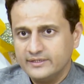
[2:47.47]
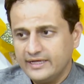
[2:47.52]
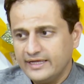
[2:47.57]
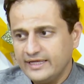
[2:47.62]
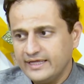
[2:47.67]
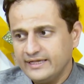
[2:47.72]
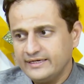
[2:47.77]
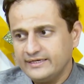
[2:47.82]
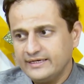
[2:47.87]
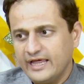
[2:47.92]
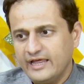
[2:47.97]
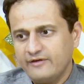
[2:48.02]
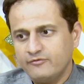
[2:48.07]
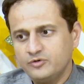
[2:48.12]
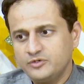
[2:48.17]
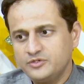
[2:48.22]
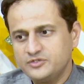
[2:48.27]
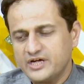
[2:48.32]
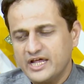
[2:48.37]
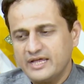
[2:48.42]
and I
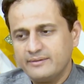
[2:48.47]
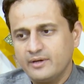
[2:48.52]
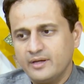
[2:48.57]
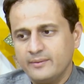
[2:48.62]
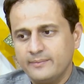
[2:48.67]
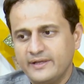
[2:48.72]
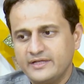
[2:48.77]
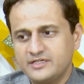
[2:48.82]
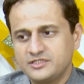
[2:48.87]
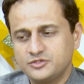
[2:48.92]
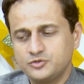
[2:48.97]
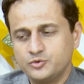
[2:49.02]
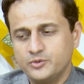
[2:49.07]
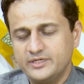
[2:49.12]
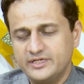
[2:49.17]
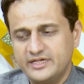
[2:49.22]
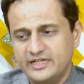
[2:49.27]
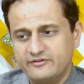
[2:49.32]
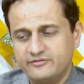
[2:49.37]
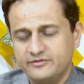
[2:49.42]
would try my best to
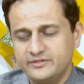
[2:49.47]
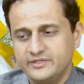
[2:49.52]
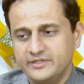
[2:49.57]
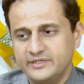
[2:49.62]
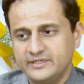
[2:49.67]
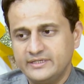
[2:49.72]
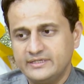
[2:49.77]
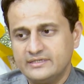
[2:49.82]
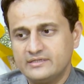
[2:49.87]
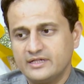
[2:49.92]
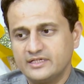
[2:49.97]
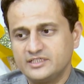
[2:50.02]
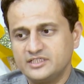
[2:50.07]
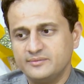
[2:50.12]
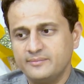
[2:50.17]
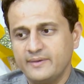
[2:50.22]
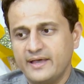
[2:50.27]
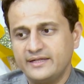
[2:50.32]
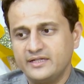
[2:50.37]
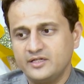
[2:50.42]
endeavor in such a
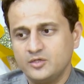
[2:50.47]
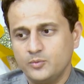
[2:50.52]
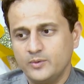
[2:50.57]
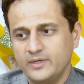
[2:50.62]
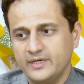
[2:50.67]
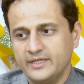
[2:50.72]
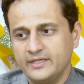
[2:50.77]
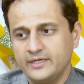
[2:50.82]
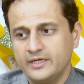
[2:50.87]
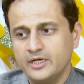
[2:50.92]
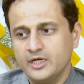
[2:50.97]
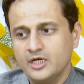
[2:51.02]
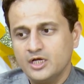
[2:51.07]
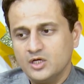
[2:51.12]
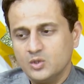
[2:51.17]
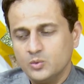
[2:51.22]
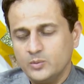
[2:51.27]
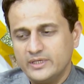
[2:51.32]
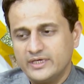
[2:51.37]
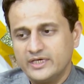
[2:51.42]
manner where
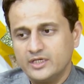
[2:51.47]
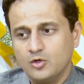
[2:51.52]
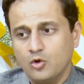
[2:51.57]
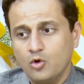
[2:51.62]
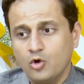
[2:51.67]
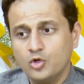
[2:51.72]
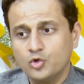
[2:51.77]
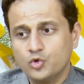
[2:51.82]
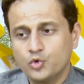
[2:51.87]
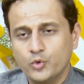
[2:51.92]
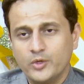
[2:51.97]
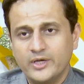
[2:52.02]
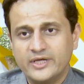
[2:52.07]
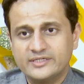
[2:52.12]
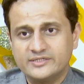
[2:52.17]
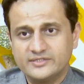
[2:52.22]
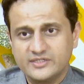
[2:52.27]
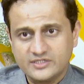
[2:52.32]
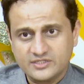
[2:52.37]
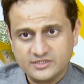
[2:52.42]
we can all
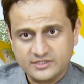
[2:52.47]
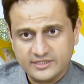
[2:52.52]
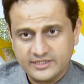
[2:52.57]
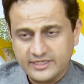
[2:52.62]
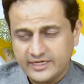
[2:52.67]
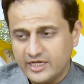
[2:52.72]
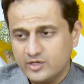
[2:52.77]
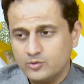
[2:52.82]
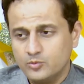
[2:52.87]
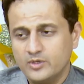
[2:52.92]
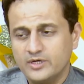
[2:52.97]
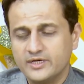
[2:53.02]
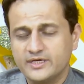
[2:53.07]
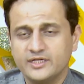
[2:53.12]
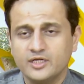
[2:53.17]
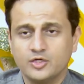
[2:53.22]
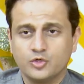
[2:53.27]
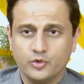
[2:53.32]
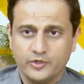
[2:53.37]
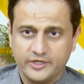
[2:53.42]
coexist and work
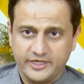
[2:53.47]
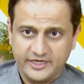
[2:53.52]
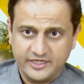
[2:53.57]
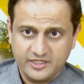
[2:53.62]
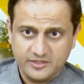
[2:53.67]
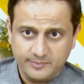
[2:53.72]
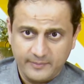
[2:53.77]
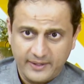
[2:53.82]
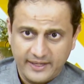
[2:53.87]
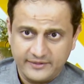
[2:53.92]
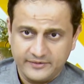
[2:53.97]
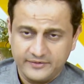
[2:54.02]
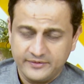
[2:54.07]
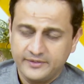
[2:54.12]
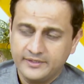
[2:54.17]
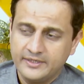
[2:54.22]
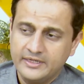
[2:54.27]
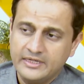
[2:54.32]
in a coherent manner.